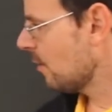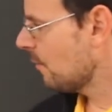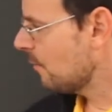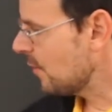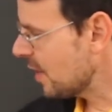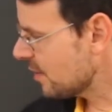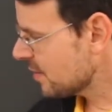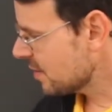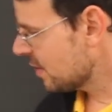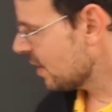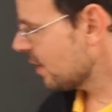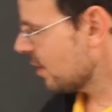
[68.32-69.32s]
We are
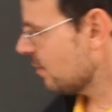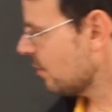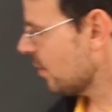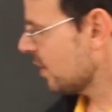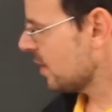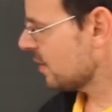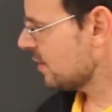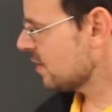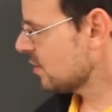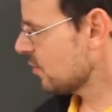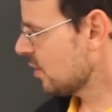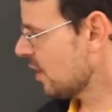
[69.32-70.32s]
still avoiding
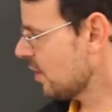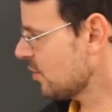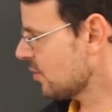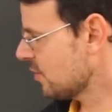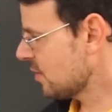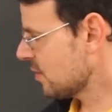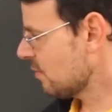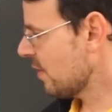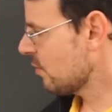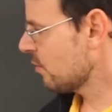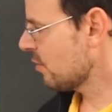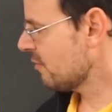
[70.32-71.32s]
this notation, square
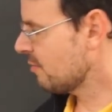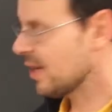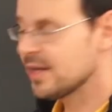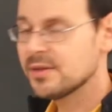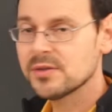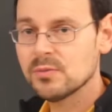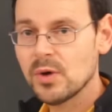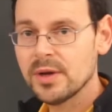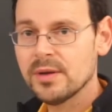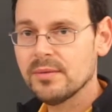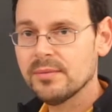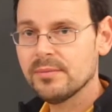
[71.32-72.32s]
root of
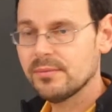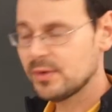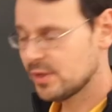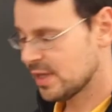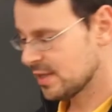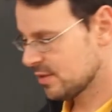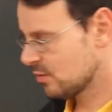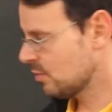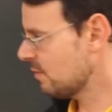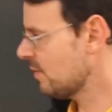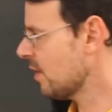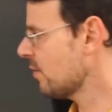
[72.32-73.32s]
-1, which has to be
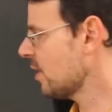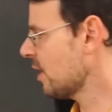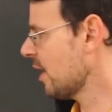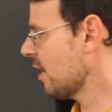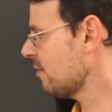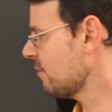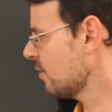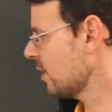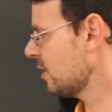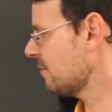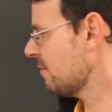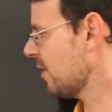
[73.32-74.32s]
very carefully
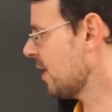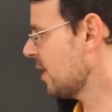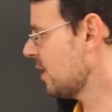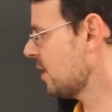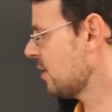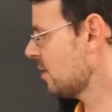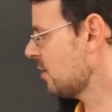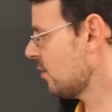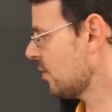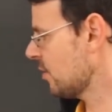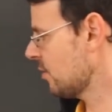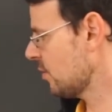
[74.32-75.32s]
defined in
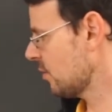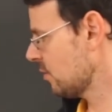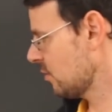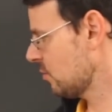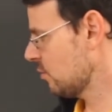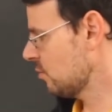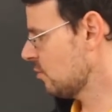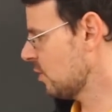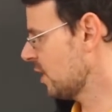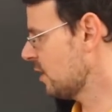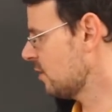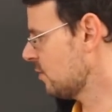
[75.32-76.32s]
order not to
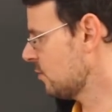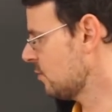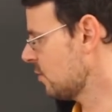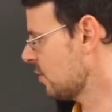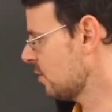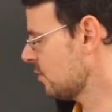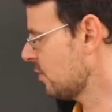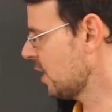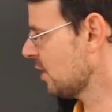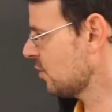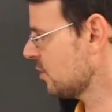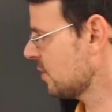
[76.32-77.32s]
lead to
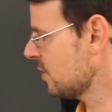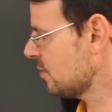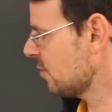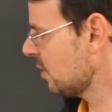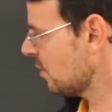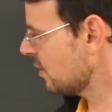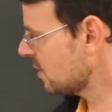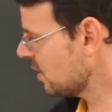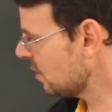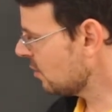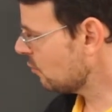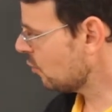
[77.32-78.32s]
contradictions, because
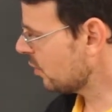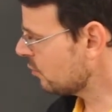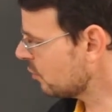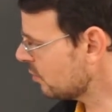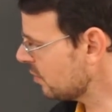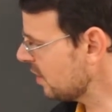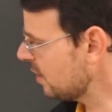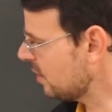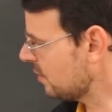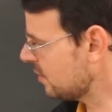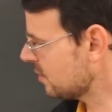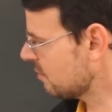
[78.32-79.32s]
here what would be
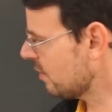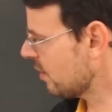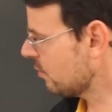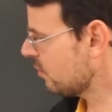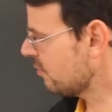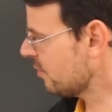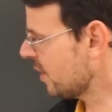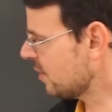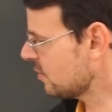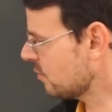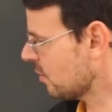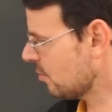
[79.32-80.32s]
the square root of
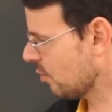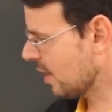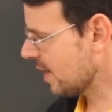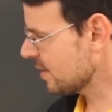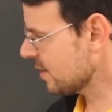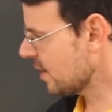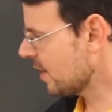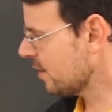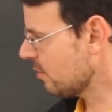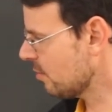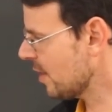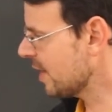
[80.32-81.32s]
-1, plus I
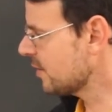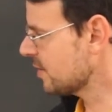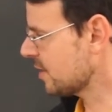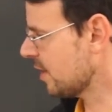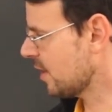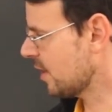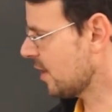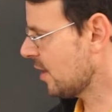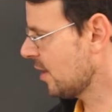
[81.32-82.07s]
or minus I?